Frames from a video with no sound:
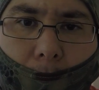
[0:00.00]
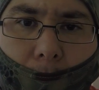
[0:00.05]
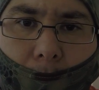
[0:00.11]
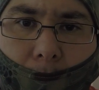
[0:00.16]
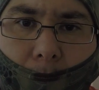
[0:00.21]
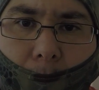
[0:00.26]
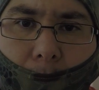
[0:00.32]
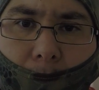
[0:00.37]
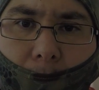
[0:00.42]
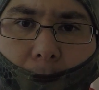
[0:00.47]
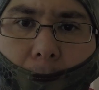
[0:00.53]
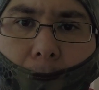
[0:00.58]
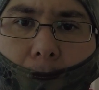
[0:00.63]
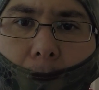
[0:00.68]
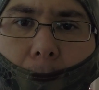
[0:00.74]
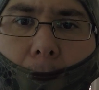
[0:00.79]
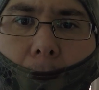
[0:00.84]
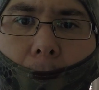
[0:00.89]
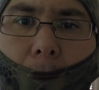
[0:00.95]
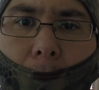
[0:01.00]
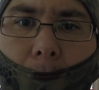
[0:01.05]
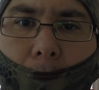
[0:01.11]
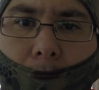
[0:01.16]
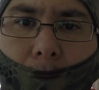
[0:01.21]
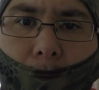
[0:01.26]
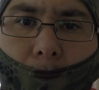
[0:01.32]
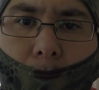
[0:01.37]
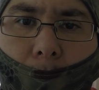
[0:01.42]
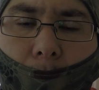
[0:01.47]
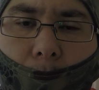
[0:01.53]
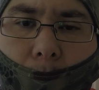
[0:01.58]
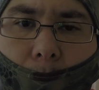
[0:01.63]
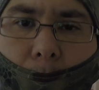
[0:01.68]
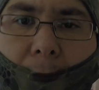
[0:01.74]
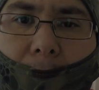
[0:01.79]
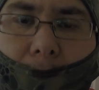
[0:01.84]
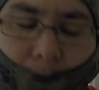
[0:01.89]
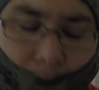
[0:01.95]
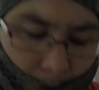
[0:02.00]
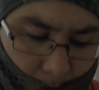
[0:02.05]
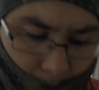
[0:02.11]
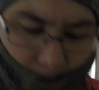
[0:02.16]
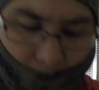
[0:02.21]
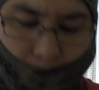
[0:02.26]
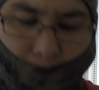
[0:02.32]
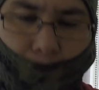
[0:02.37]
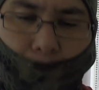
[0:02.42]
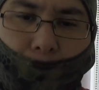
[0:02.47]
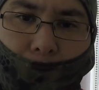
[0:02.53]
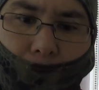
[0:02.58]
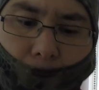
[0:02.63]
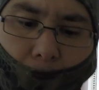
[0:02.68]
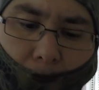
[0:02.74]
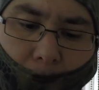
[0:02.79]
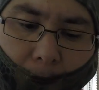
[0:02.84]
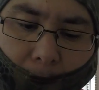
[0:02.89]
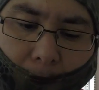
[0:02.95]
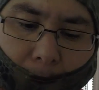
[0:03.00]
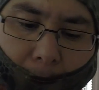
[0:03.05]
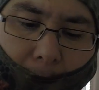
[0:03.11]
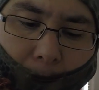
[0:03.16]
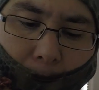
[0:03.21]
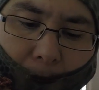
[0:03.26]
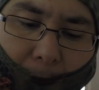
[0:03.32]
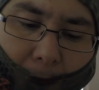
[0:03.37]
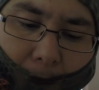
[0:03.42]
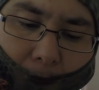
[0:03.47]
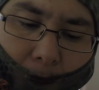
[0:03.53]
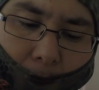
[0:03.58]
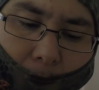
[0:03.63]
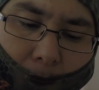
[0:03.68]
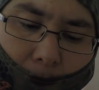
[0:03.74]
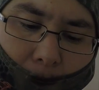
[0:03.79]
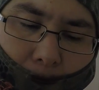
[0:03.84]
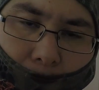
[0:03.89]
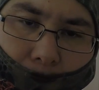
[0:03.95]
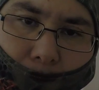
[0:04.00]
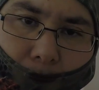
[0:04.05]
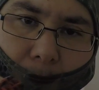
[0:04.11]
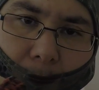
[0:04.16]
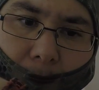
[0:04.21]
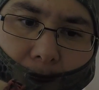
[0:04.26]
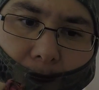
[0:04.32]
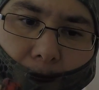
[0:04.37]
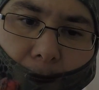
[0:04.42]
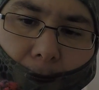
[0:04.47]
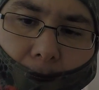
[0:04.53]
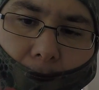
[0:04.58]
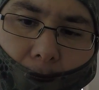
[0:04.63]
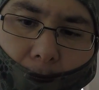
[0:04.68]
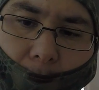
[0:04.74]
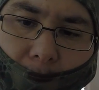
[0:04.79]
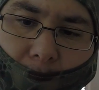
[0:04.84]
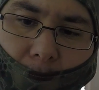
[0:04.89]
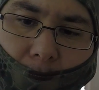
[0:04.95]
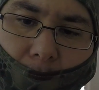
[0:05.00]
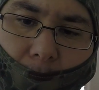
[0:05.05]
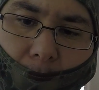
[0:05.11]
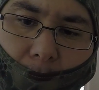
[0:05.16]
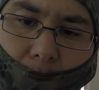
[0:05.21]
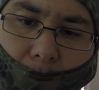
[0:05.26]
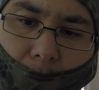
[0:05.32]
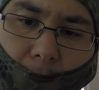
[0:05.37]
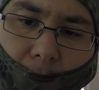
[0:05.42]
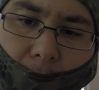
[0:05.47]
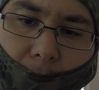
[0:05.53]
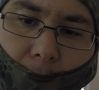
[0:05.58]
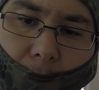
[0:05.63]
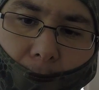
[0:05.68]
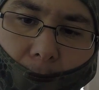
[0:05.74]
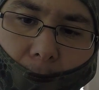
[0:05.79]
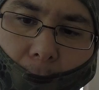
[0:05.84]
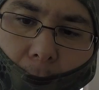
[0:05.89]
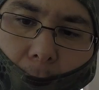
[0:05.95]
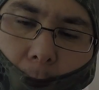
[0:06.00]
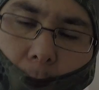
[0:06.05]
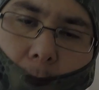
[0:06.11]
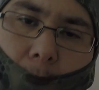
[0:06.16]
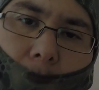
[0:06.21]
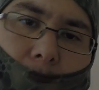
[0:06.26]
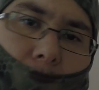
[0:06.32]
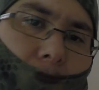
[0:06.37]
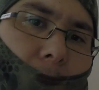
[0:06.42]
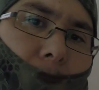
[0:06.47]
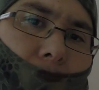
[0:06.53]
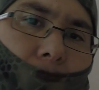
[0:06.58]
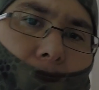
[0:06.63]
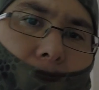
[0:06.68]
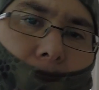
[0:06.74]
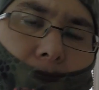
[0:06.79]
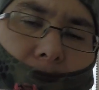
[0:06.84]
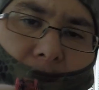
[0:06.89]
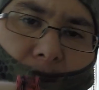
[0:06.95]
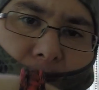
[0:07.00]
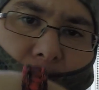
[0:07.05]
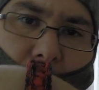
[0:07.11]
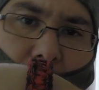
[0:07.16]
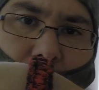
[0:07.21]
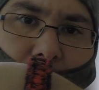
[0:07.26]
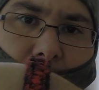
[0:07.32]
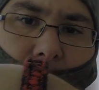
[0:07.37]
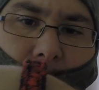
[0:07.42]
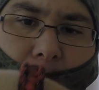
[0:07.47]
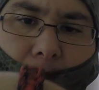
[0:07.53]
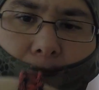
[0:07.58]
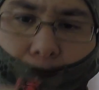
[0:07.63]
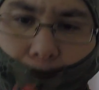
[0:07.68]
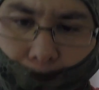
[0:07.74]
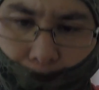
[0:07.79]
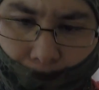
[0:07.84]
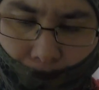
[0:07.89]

So I make things out of paracord. So paracord is just a cord, or otherwise known as 550.